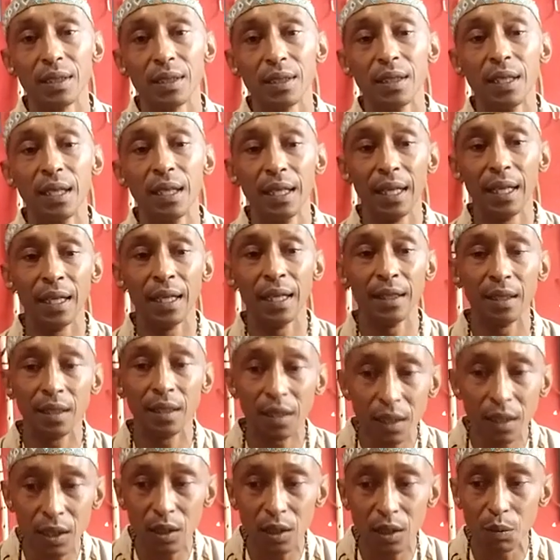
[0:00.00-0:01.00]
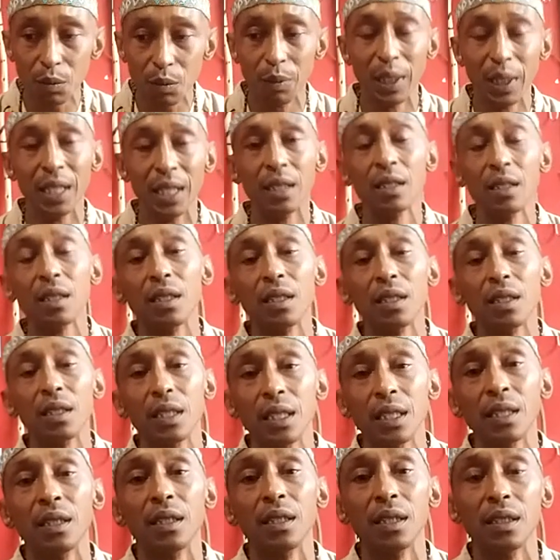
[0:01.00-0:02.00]
and in this mental
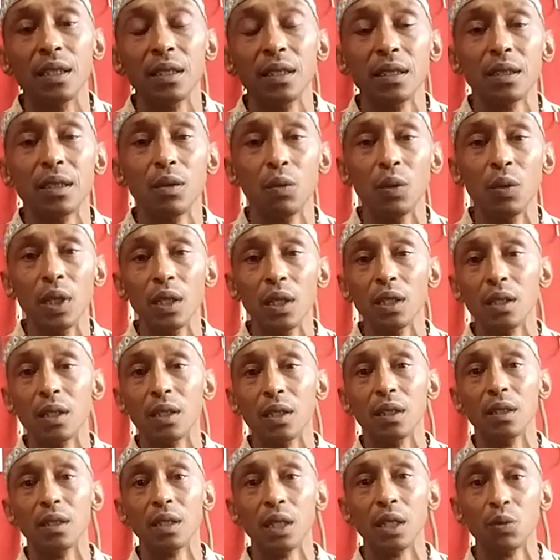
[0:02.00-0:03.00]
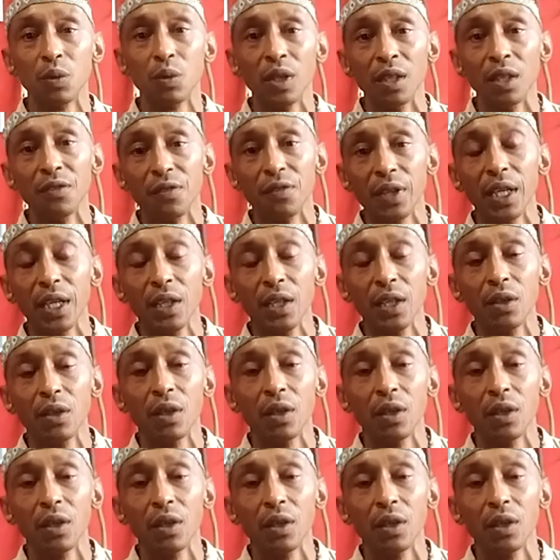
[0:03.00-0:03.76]
illness world that we are afraid of,